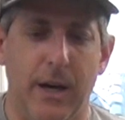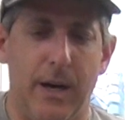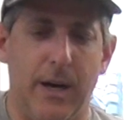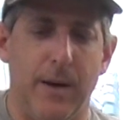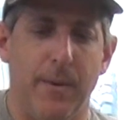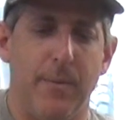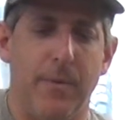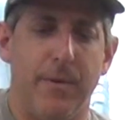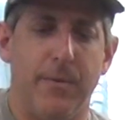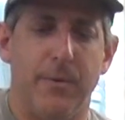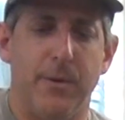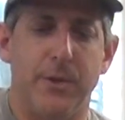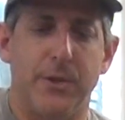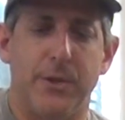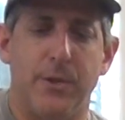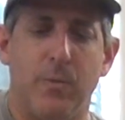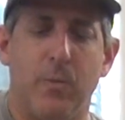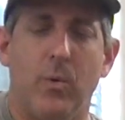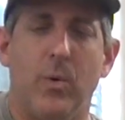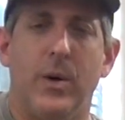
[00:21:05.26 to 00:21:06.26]
The
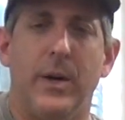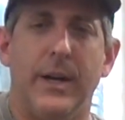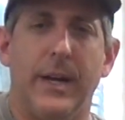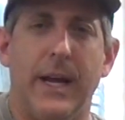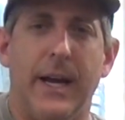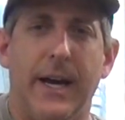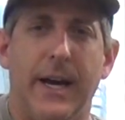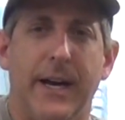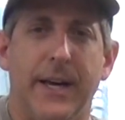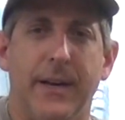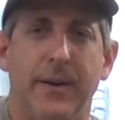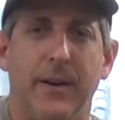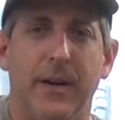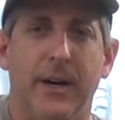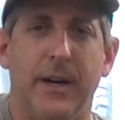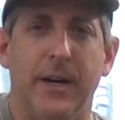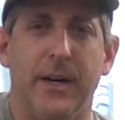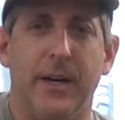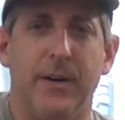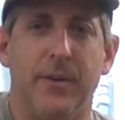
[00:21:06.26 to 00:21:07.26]
version 1 had
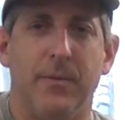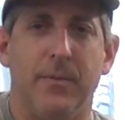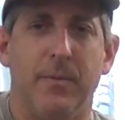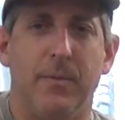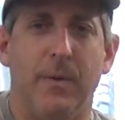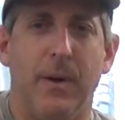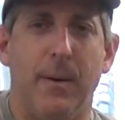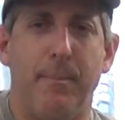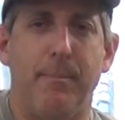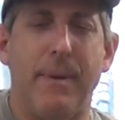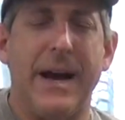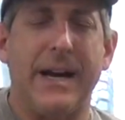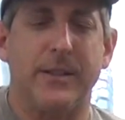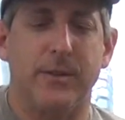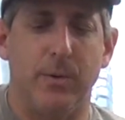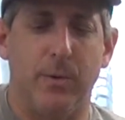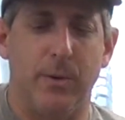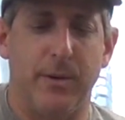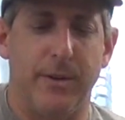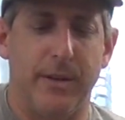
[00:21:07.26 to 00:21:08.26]
a back
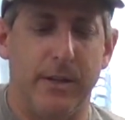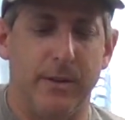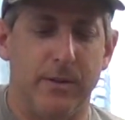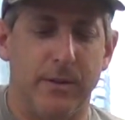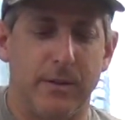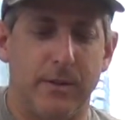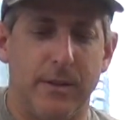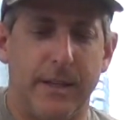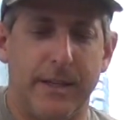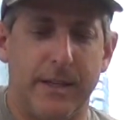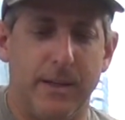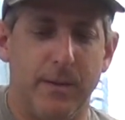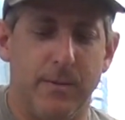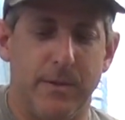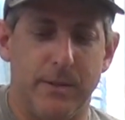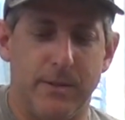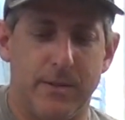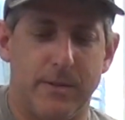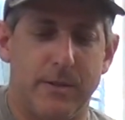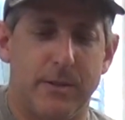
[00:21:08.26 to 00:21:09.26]
door that looked like it
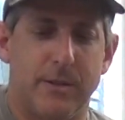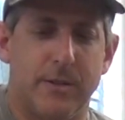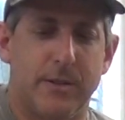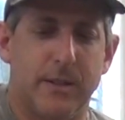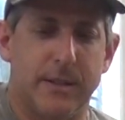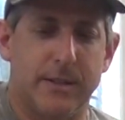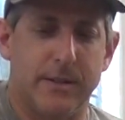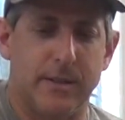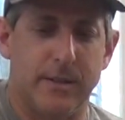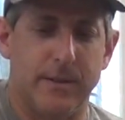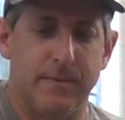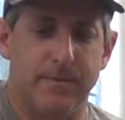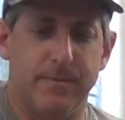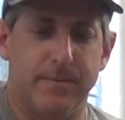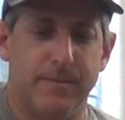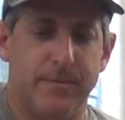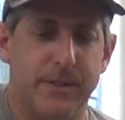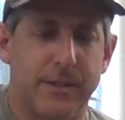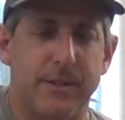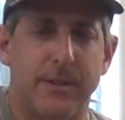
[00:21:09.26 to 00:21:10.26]
was just a
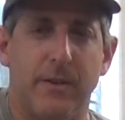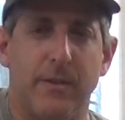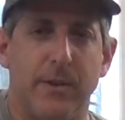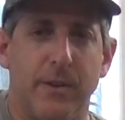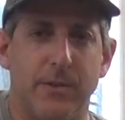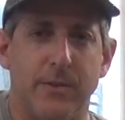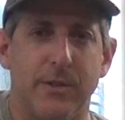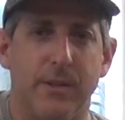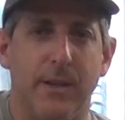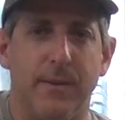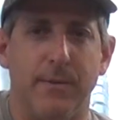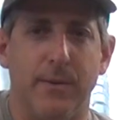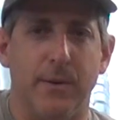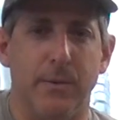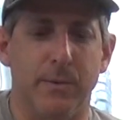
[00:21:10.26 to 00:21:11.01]
little sliver.